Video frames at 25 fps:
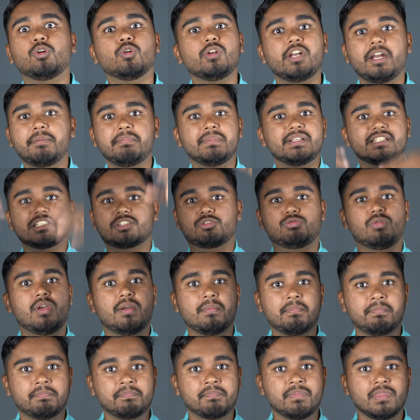oh, let me just
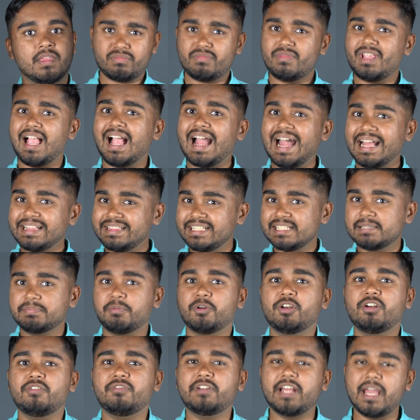swim. At this
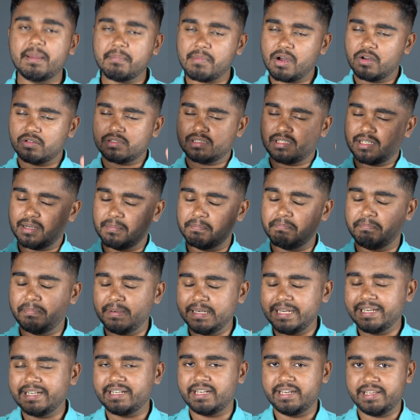point of time, I was
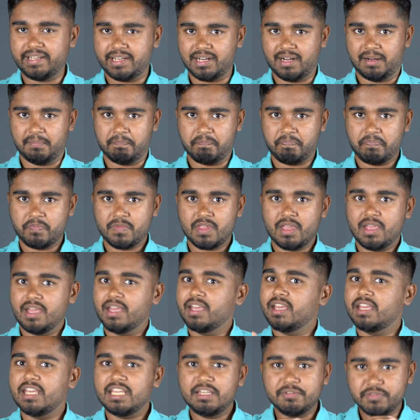completely calm.
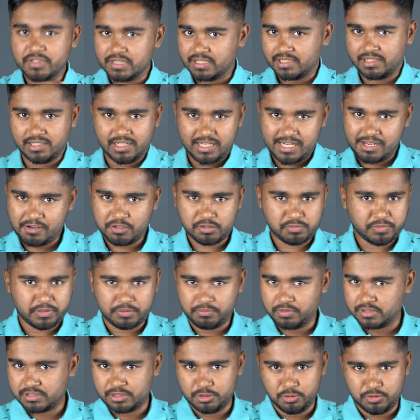Even the girl I was with
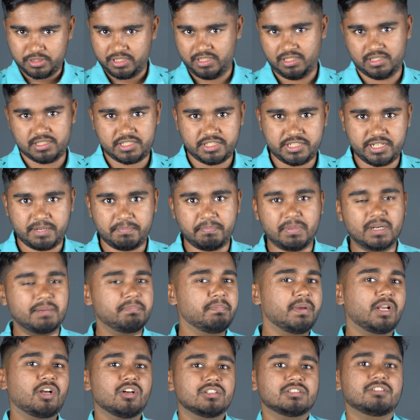was losing her shit, but
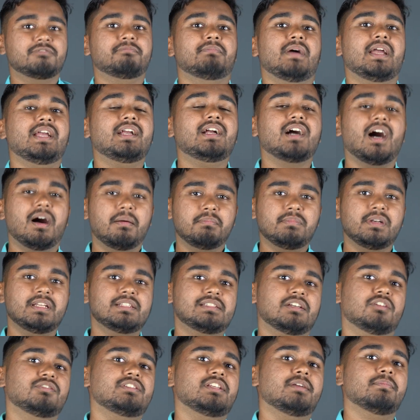because of my calmness,
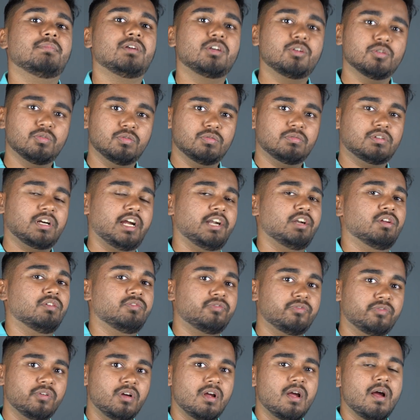I was able to kind
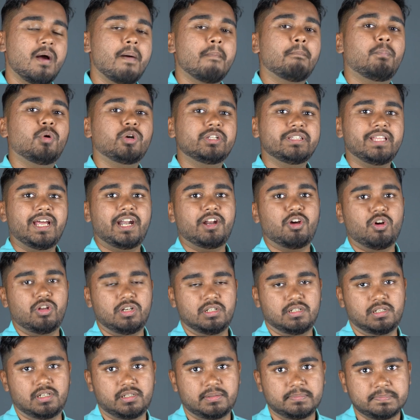of put that on
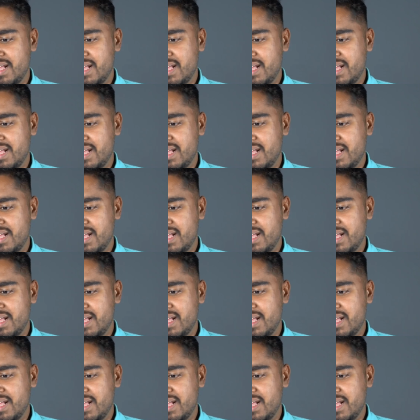her.